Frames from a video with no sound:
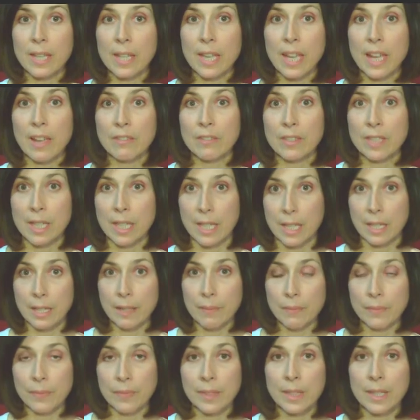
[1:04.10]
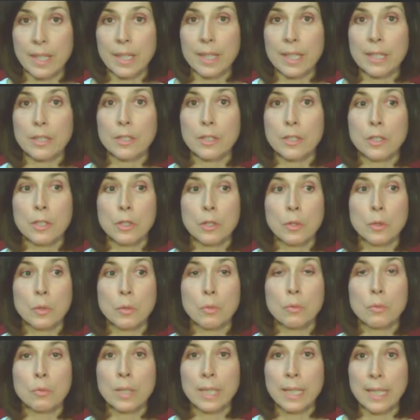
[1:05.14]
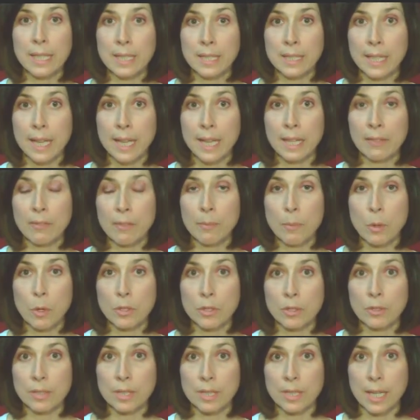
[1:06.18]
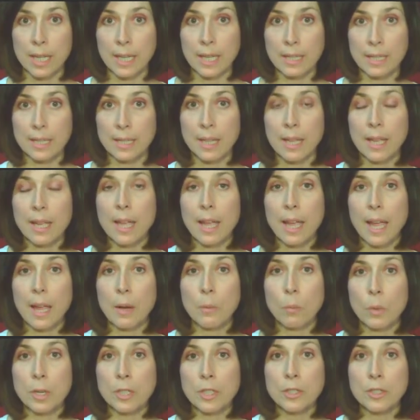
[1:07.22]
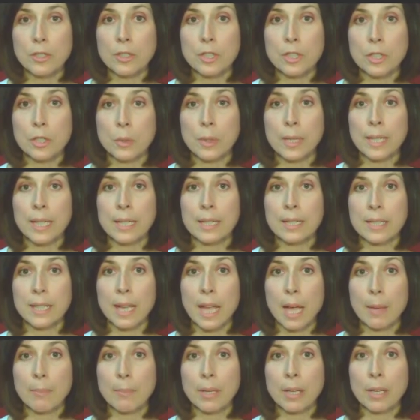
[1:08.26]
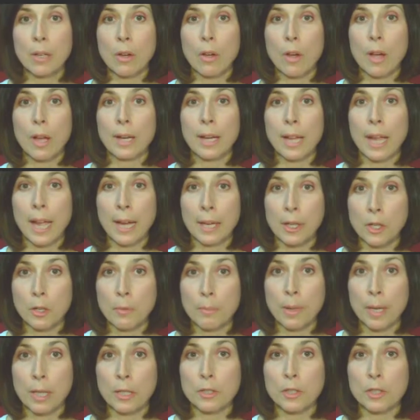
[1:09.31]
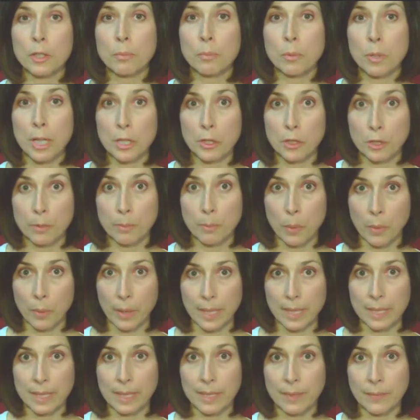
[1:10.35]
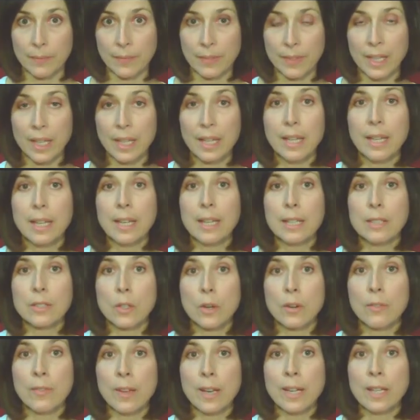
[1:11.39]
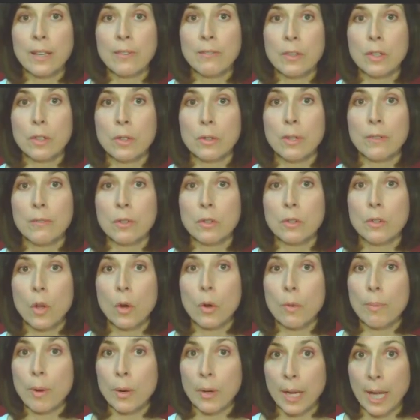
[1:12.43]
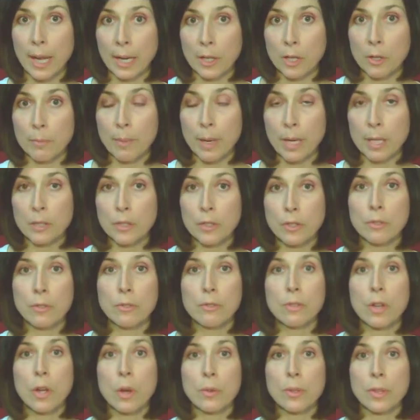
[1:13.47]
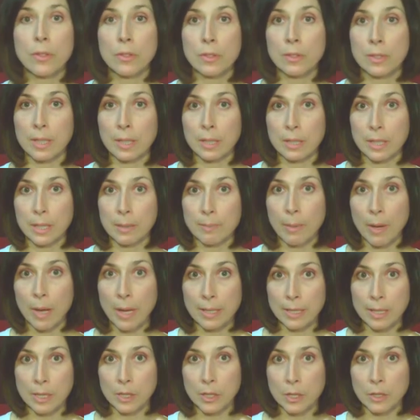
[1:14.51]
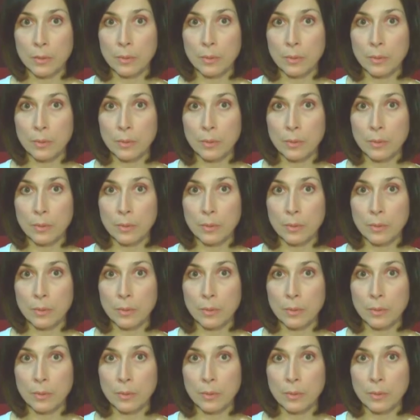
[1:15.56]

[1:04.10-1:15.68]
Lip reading: EFT is to release negative emotional states, and what you're doing is tapping on acupuncture pressure points. So if any of you, if you know about acupuncture, you know that there's little spots